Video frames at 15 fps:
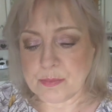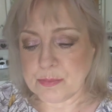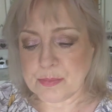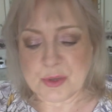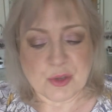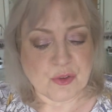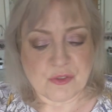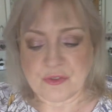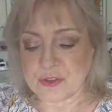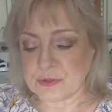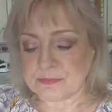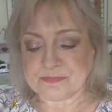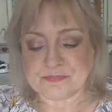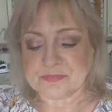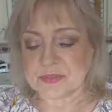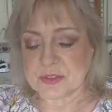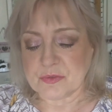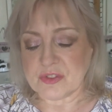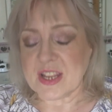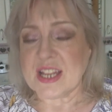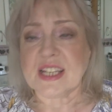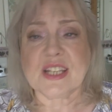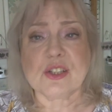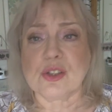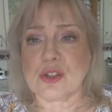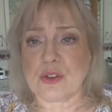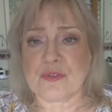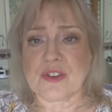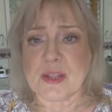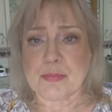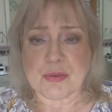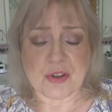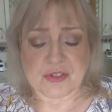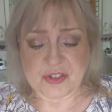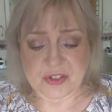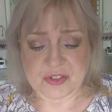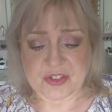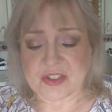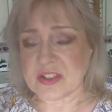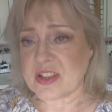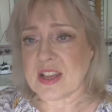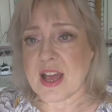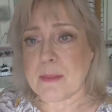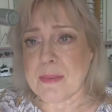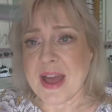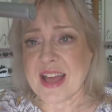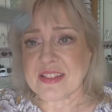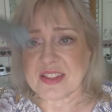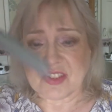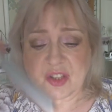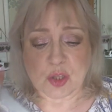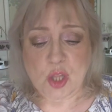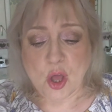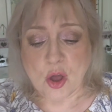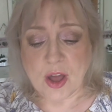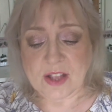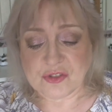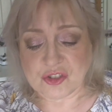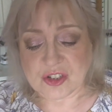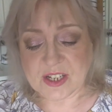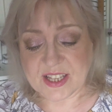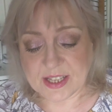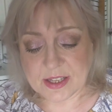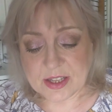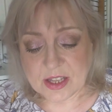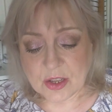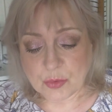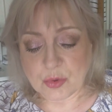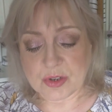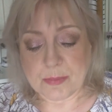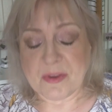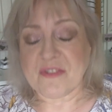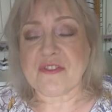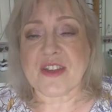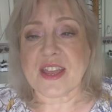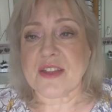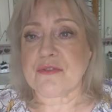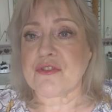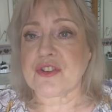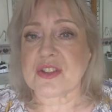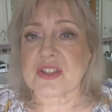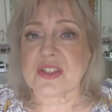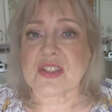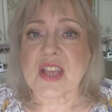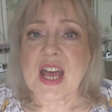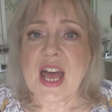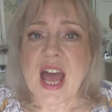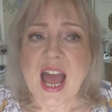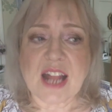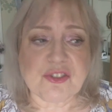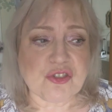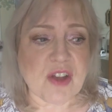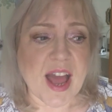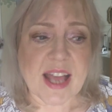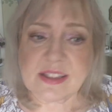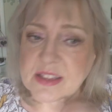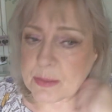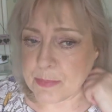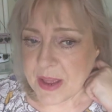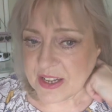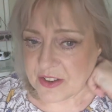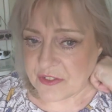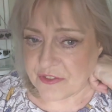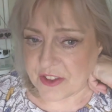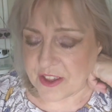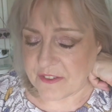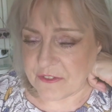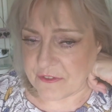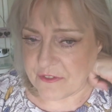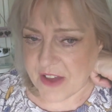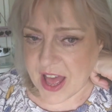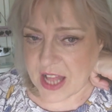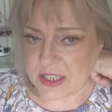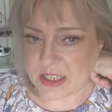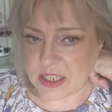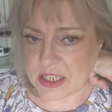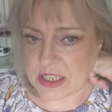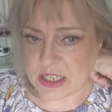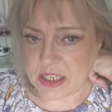Beautiful, really lovely product. I buy this a lot actually, one of my favorites. I tried the Benefit fan,